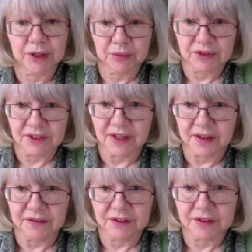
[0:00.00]
people's
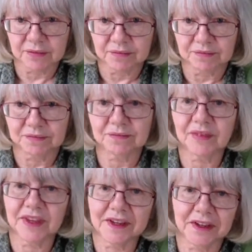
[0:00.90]
lives.
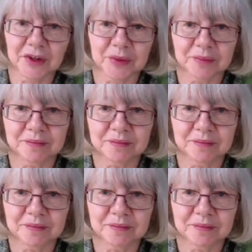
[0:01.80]
Thank you.